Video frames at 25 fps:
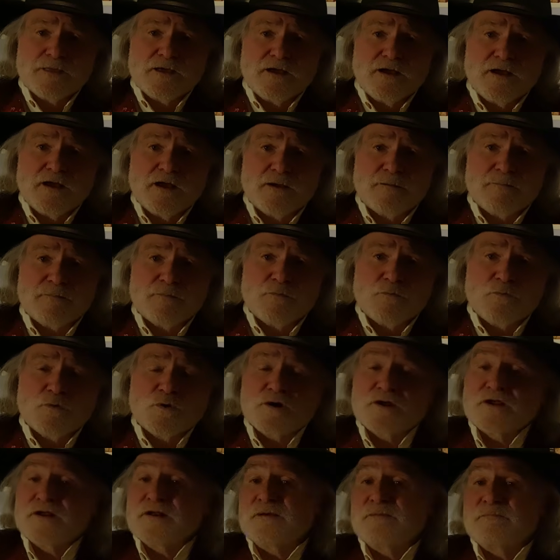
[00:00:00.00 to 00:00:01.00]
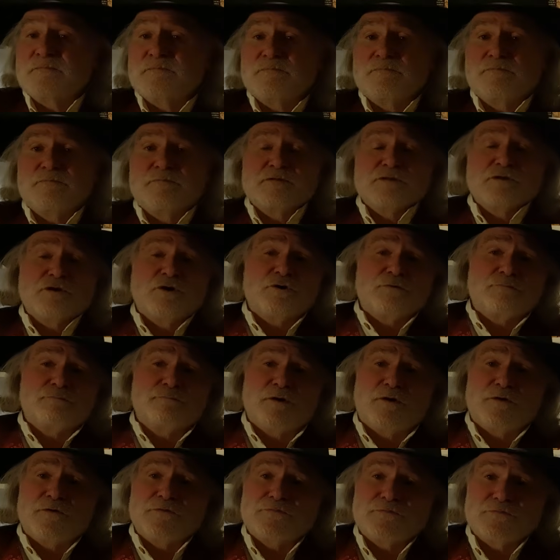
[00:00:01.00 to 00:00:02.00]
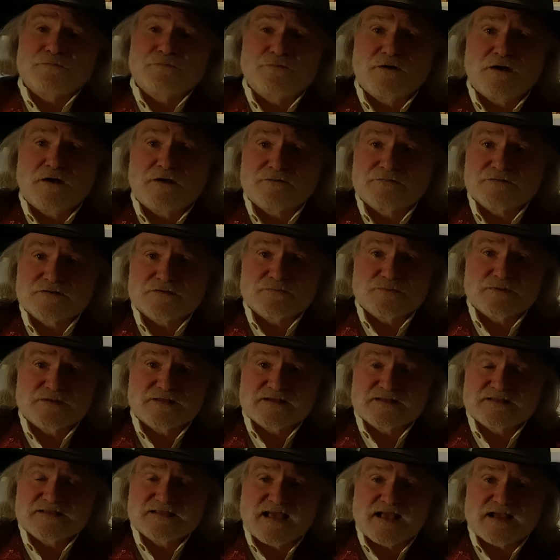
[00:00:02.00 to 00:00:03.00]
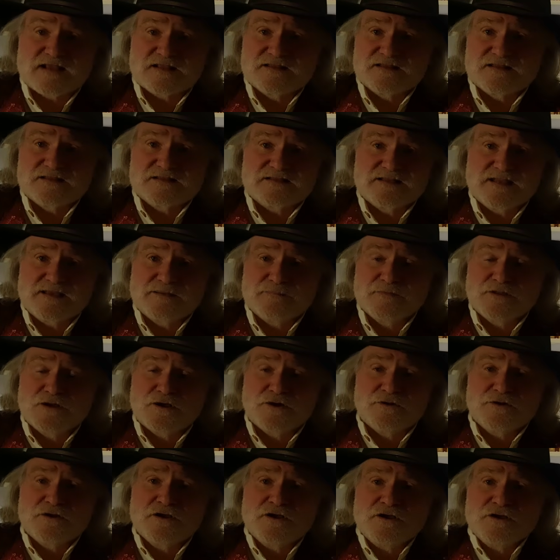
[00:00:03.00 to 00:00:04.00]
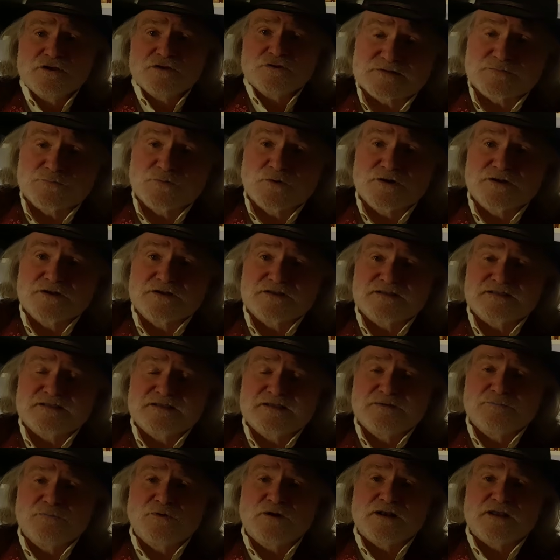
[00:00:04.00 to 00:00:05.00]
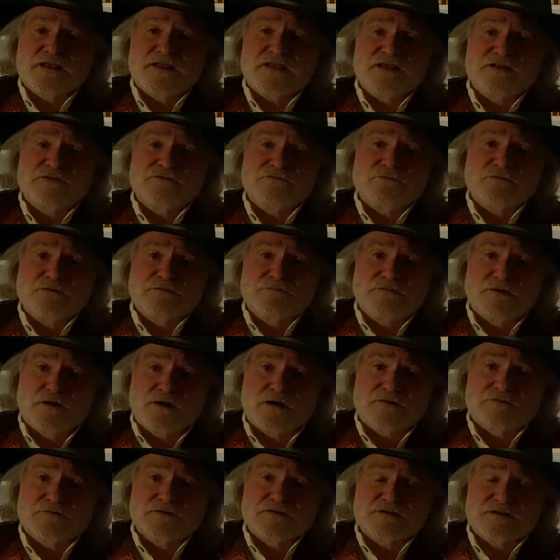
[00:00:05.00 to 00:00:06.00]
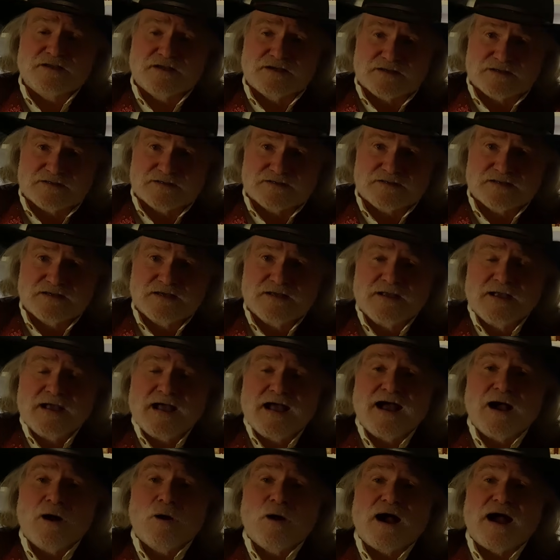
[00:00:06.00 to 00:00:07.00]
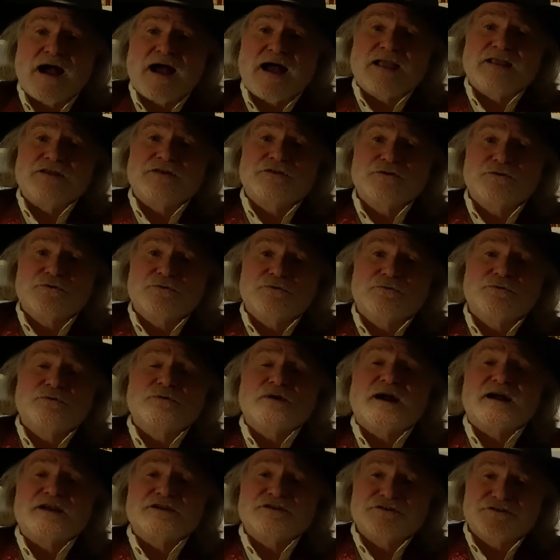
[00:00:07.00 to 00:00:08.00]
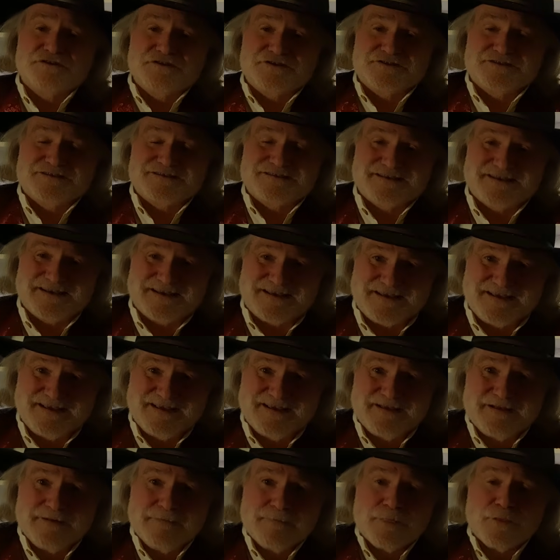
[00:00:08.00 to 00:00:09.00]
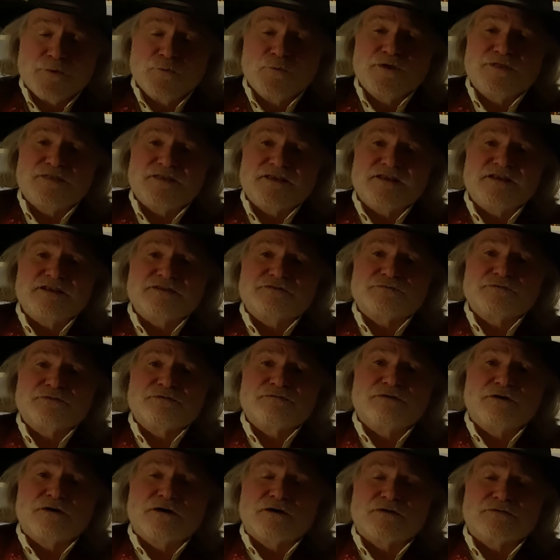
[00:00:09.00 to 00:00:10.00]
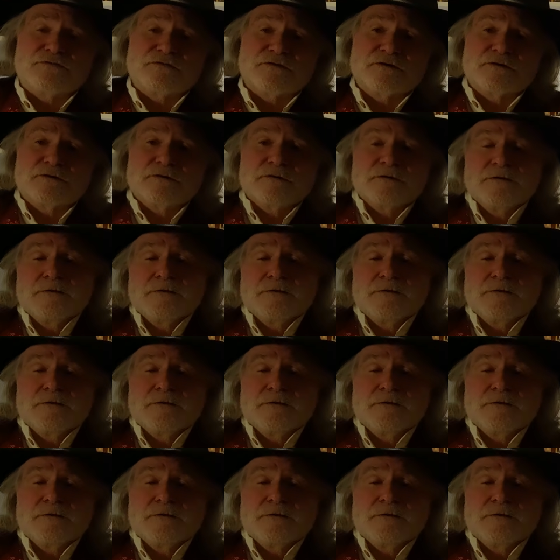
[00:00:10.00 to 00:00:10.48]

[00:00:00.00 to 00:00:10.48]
We're going to load both revolvers with exactly the same load. We're going to see what each revolver does, how I do, I should say, with each revolver